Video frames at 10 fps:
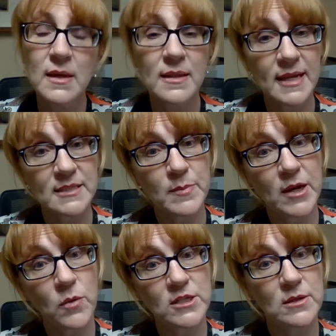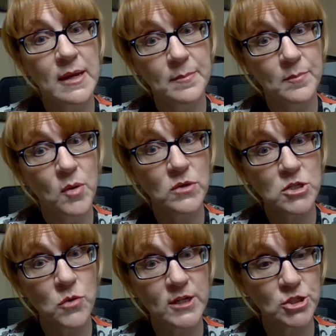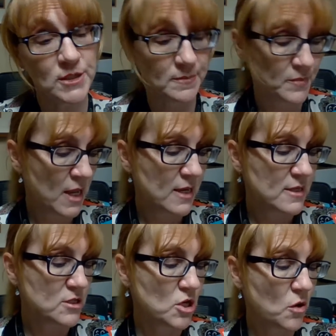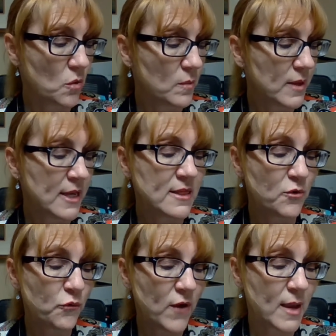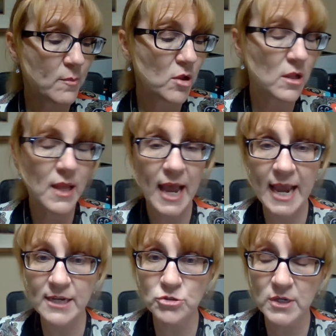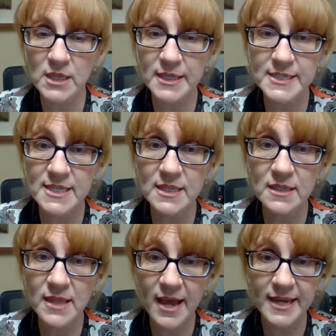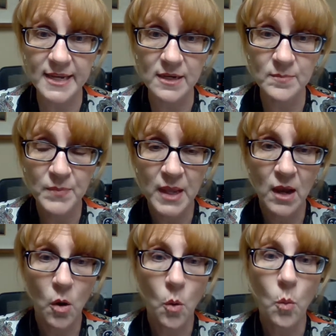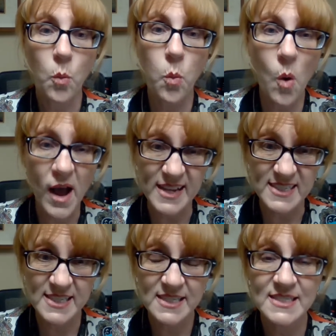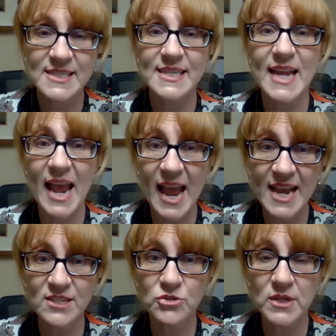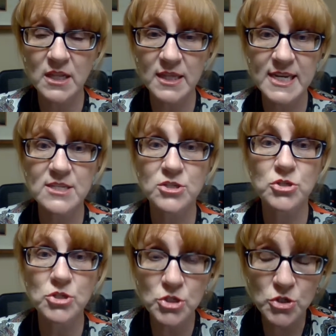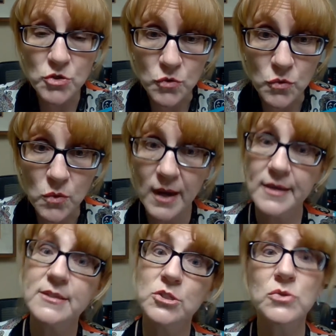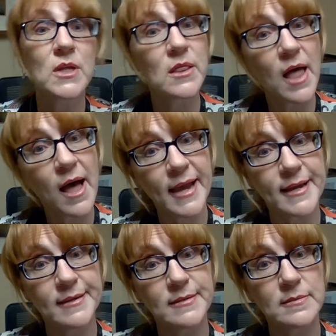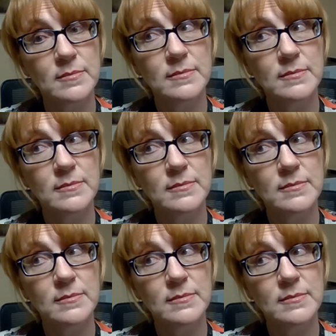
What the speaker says: That's my question, bonus question. So In the fable, Androcles and the Lion, what did Androcles do to the lion?